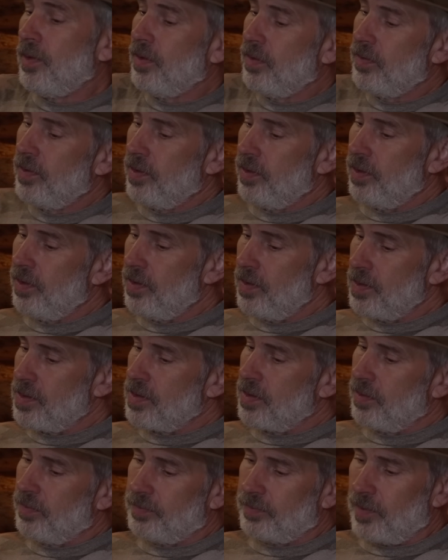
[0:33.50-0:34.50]
me over the
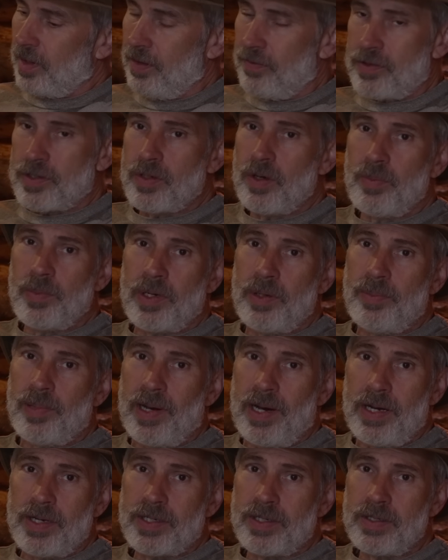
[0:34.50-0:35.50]
years. I have so many
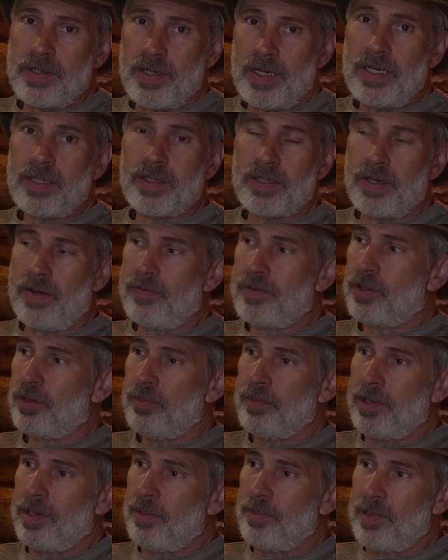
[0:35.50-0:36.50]
passions. I actually have
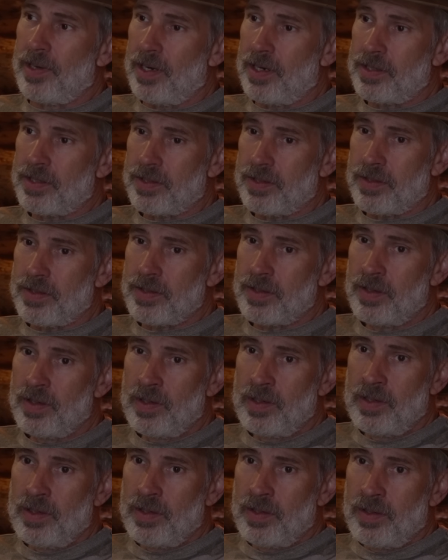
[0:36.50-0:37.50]
too many passions.
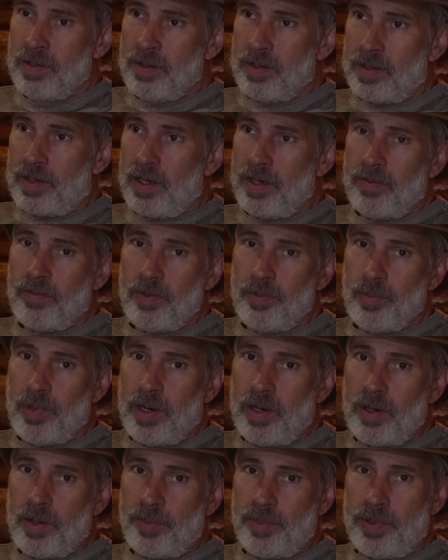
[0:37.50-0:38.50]
I kind of
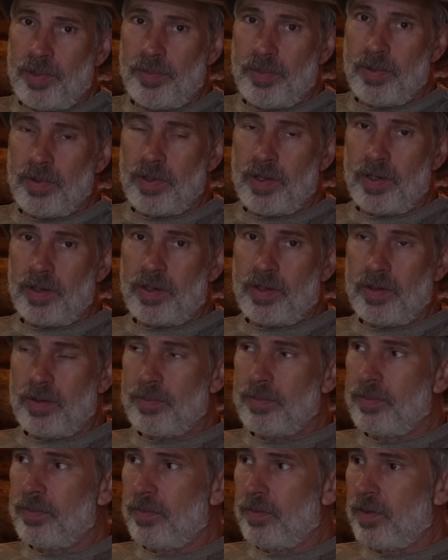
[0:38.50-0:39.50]
admire people that
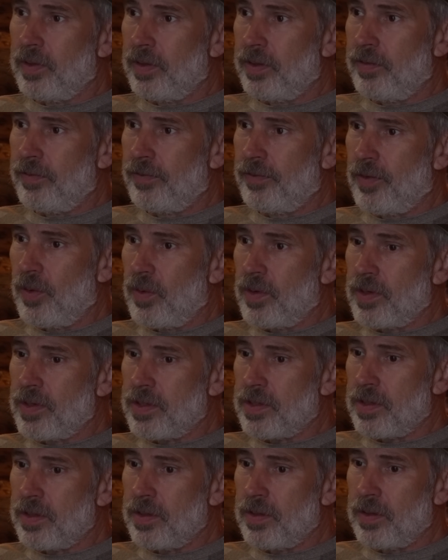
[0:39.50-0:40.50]
can really
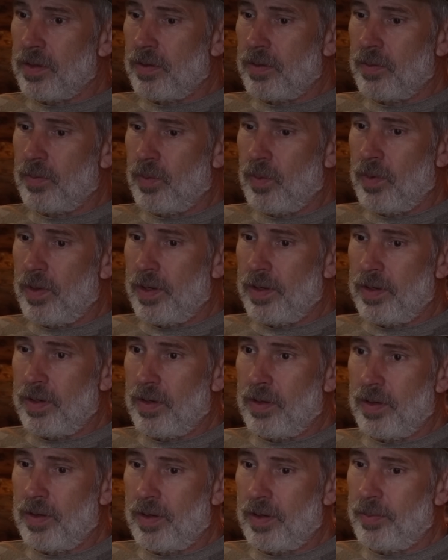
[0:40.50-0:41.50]
focus in on one
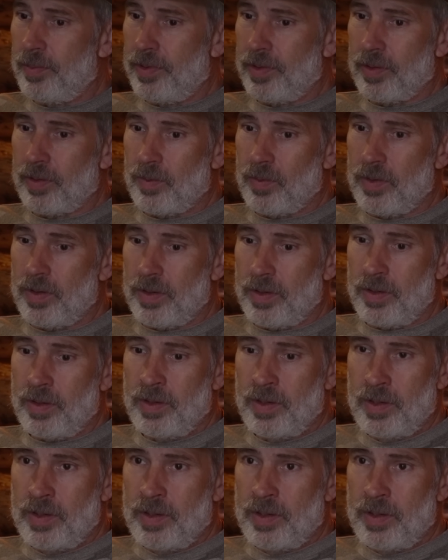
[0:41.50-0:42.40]
hobby or one